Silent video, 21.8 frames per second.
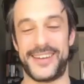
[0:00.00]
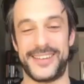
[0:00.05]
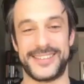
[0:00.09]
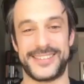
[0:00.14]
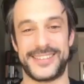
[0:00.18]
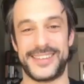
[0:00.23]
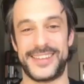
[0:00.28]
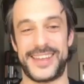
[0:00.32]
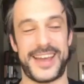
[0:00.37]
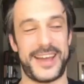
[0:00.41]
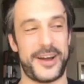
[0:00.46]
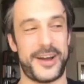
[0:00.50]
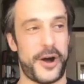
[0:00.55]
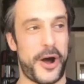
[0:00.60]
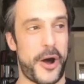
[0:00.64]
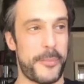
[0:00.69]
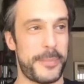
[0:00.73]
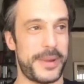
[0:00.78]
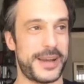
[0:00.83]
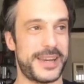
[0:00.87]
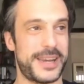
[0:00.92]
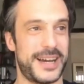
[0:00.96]
how many have,
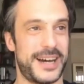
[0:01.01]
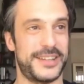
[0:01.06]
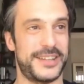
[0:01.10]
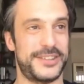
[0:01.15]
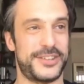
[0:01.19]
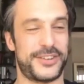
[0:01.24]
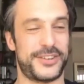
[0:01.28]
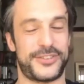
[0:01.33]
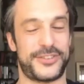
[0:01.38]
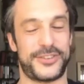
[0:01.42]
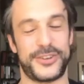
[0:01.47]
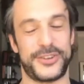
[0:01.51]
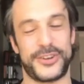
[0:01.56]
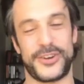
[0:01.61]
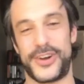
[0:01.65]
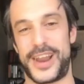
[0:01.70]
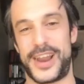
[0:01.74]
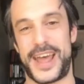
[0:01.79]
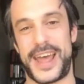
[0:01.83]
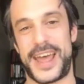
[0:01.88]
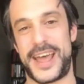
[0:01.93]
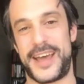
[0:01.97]
how many
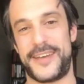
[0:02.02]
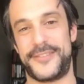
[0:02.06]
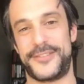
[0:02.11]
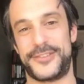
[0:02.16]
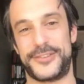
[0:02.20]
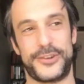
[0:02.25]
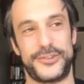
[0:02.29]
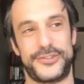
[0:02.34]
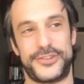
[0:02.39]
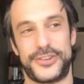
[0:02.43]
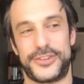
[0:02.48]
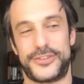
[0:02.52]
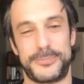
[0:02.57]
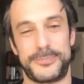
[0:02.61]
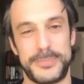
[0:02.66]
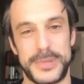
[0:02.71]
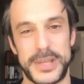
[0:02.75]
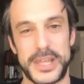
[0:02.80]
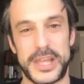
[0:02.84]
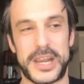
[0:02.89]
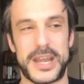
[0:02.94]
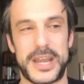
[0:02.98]
others you're gonna have. So
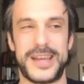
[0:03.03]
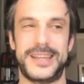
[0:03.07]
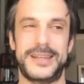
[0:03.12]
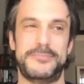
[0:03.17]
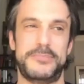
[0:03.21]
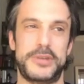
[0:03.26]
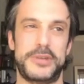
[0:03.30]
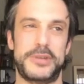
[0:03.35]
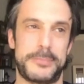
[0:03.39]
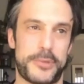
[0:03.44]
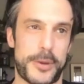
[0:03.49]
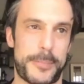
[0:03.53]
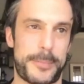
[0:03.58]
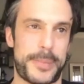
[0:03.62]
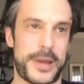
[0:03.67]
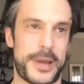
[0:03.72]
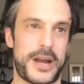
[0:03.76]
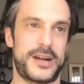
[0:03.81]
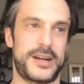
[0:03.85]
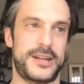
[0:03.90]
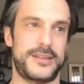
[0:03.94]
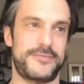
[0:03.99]
just be ready, be
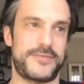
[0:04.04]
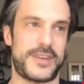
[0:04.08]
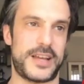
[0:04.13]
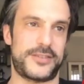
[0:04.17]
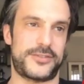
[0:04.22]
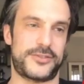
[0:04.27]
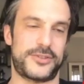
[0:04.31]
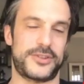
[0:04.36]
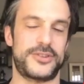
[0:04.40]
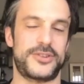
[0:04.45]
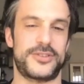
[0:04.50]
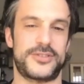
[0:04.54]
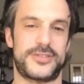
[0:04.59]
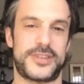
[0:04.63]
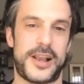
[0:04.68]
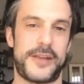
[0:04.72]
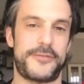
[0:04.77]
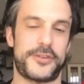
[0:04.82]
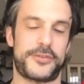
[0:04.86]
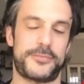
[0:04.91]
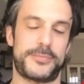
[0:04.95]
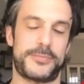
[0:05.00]
prepared, and invest on
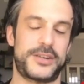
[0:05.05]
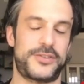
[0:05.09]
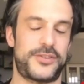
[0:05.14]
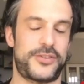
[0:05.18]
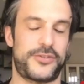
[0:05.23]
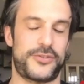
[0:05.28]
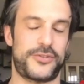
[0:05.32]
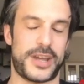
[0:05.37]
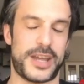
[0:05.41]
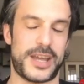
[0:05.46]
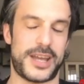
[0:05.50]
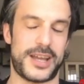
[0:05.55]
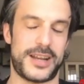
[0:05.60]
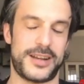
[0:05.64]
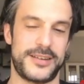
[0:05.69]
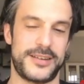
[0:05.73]
yourself as much as you can.